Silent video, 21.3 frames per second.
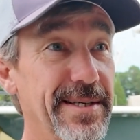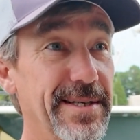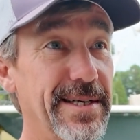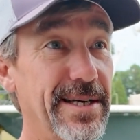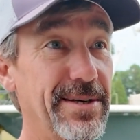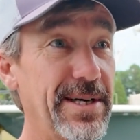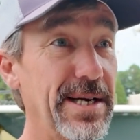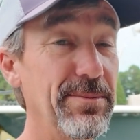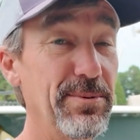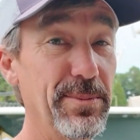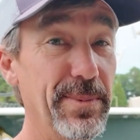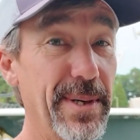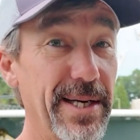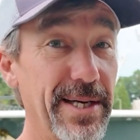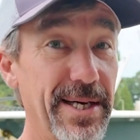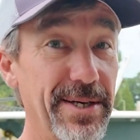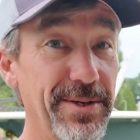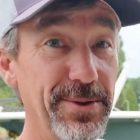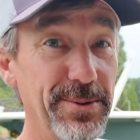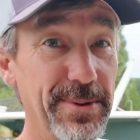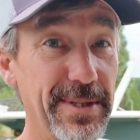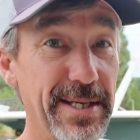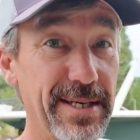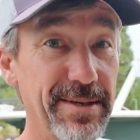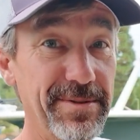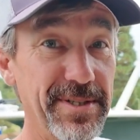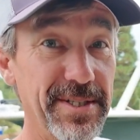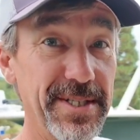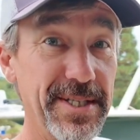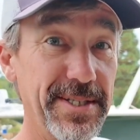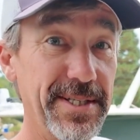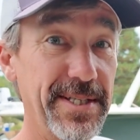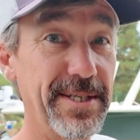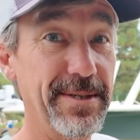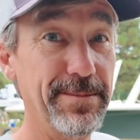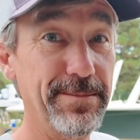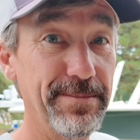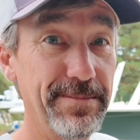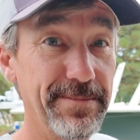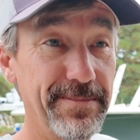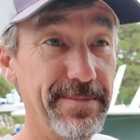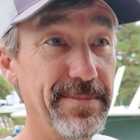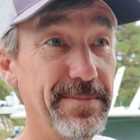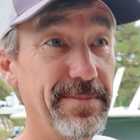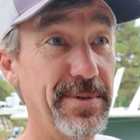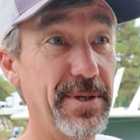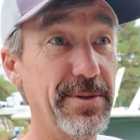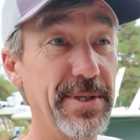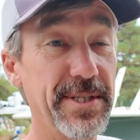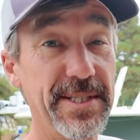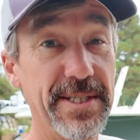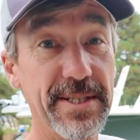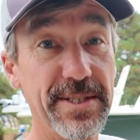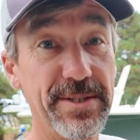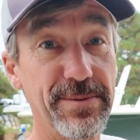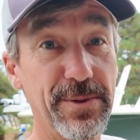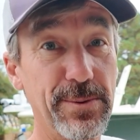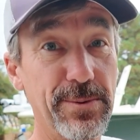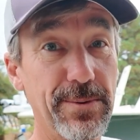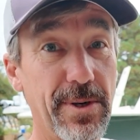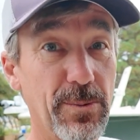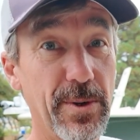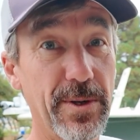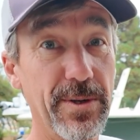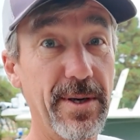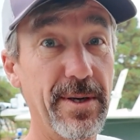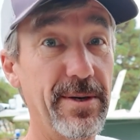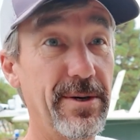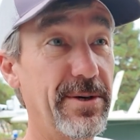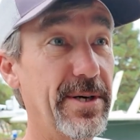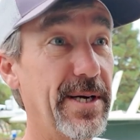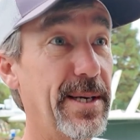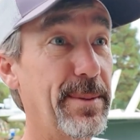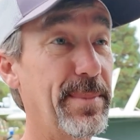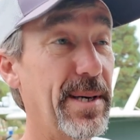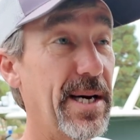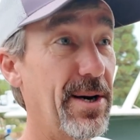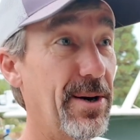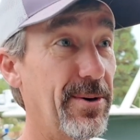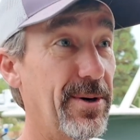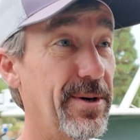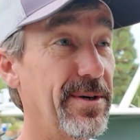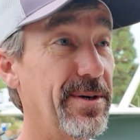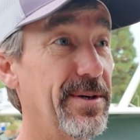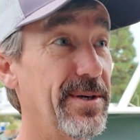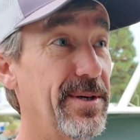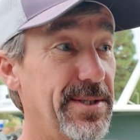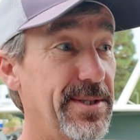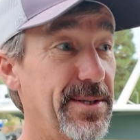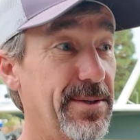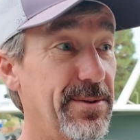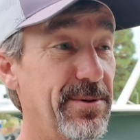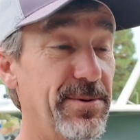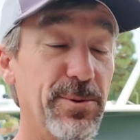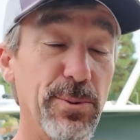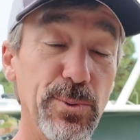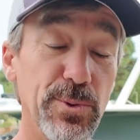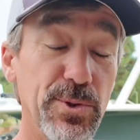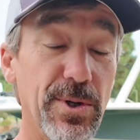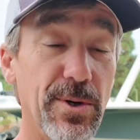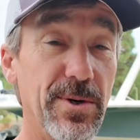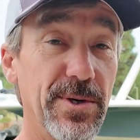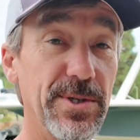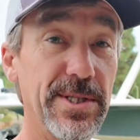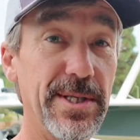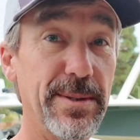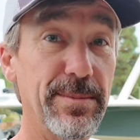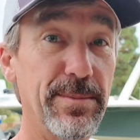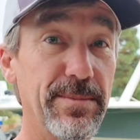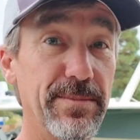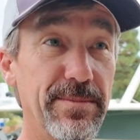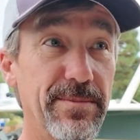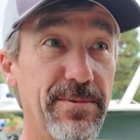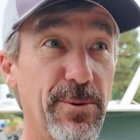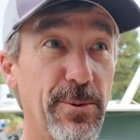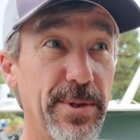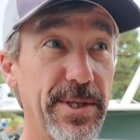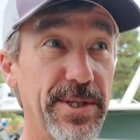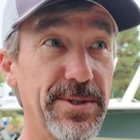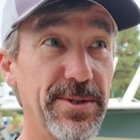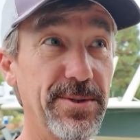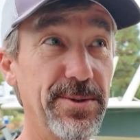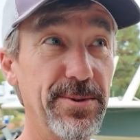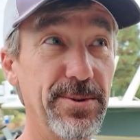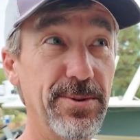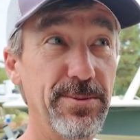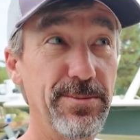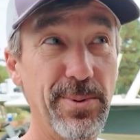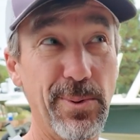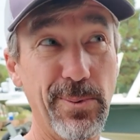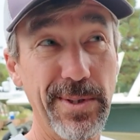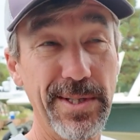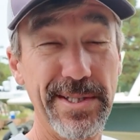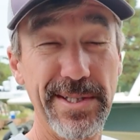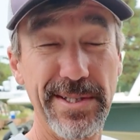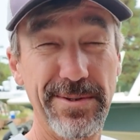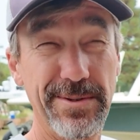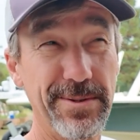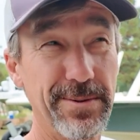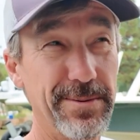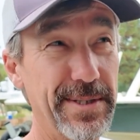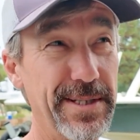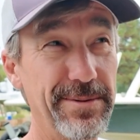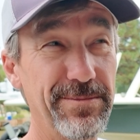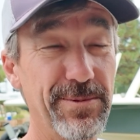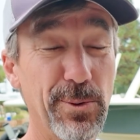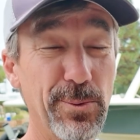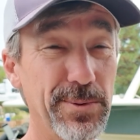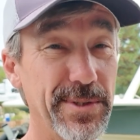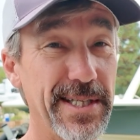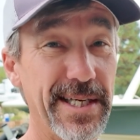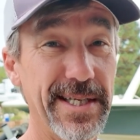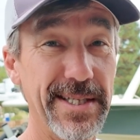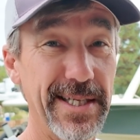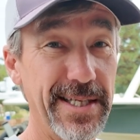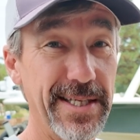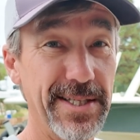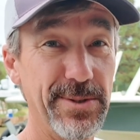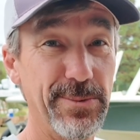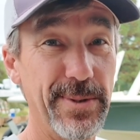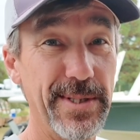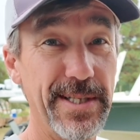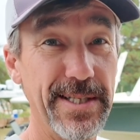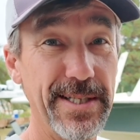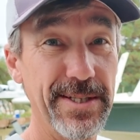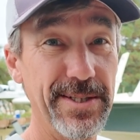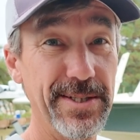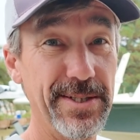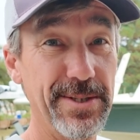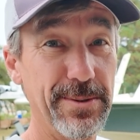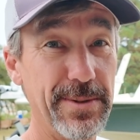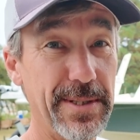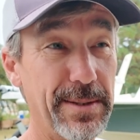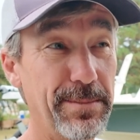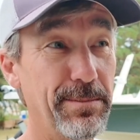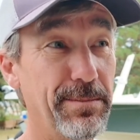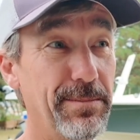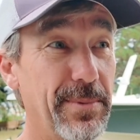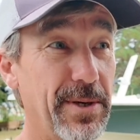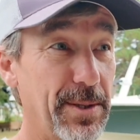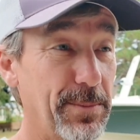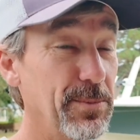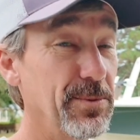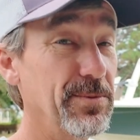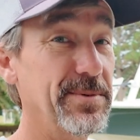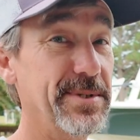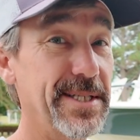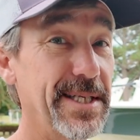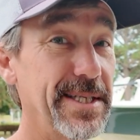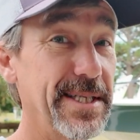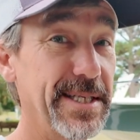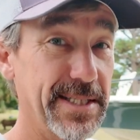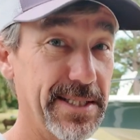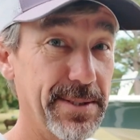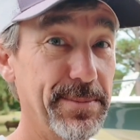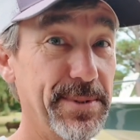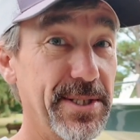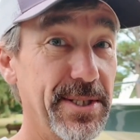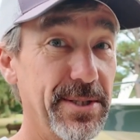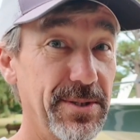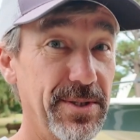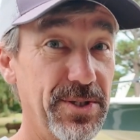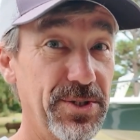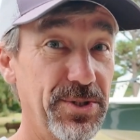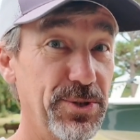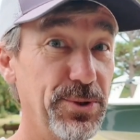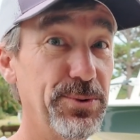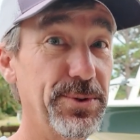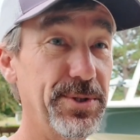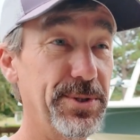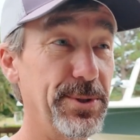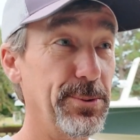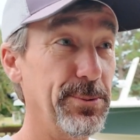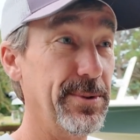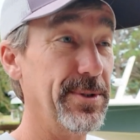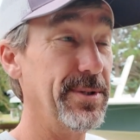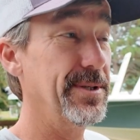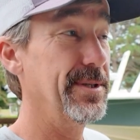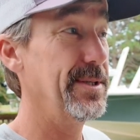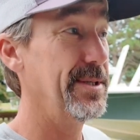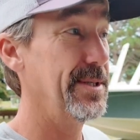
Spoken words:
Now keep in mind, I do have a lithium 36 volt and 100 amp hour. So full charge, I'm 42.3 volts, I think is what it is. So I'm sending some serious juice to it.